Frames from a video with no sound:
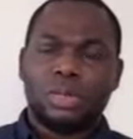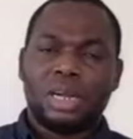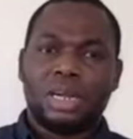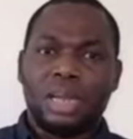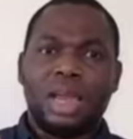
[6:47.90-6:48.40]

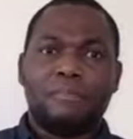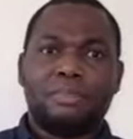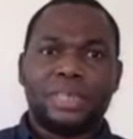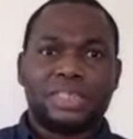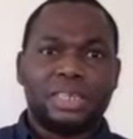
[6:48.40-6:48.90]
clear
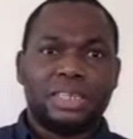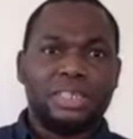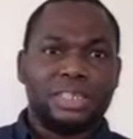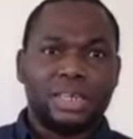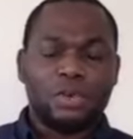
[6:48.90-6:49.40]
and present
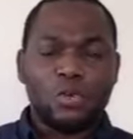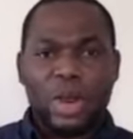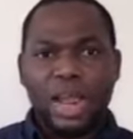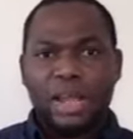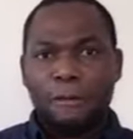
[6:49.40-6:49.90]
danger,
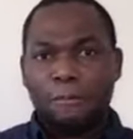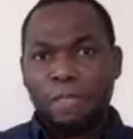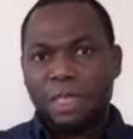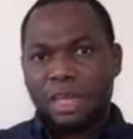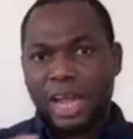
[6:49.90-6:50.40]
where
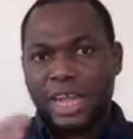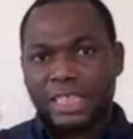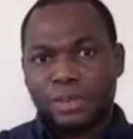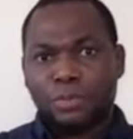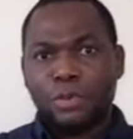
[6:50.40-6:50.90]
I
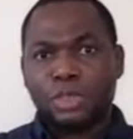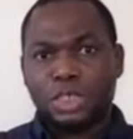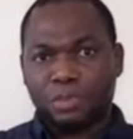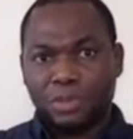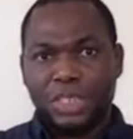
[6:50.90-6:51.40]
exposed
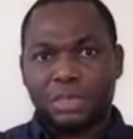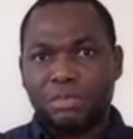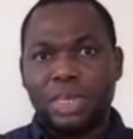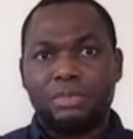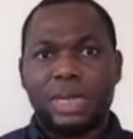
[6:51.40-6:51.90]
the speech
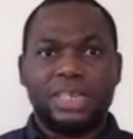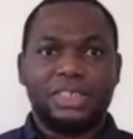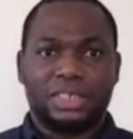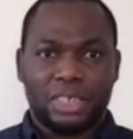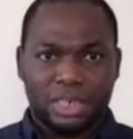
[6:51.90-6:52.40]
made by
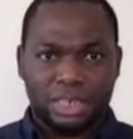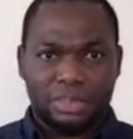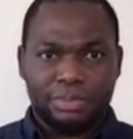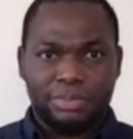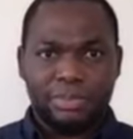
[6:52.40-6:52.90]
Zik
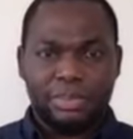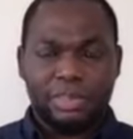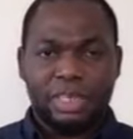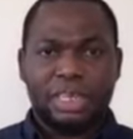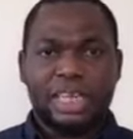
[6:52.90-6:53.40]

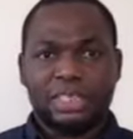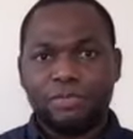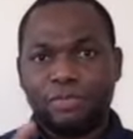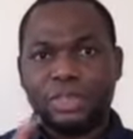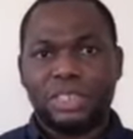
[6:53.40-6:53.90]
in
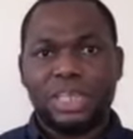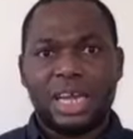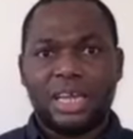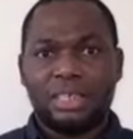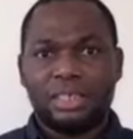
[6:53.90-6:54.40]

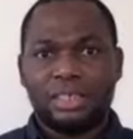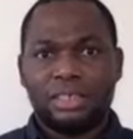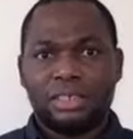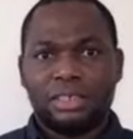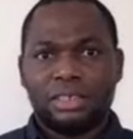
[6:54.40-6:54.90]
1949
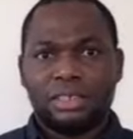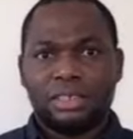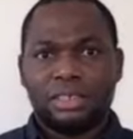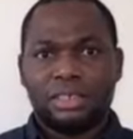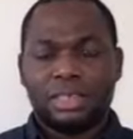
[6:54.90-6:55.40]

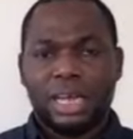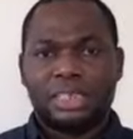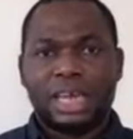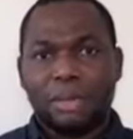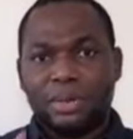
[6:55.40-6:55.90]

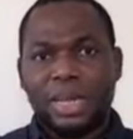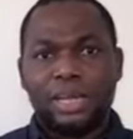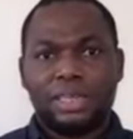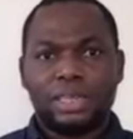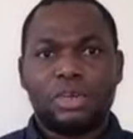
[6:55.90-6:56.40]
at
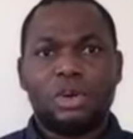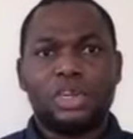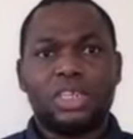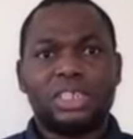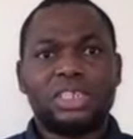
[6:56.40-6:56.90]
Aba. He
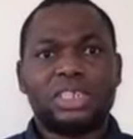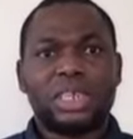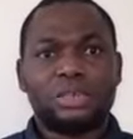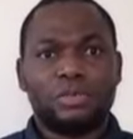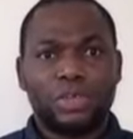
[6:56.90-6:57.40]
called it the
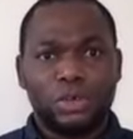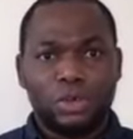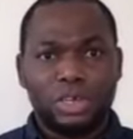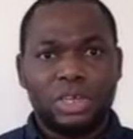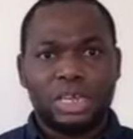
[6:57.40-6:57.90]
State of the
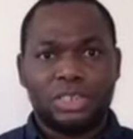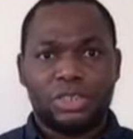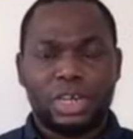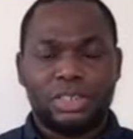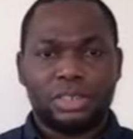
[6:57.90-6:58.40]
Union
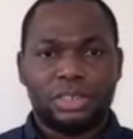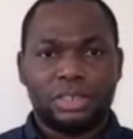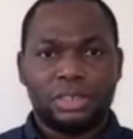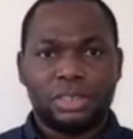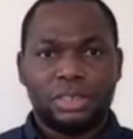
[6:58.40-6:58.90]

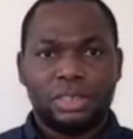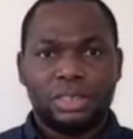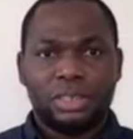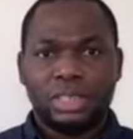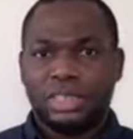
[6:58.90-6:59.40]
Address.
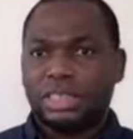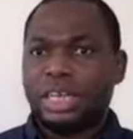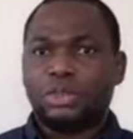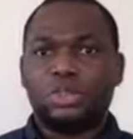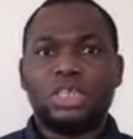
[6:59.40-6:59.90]
He said to the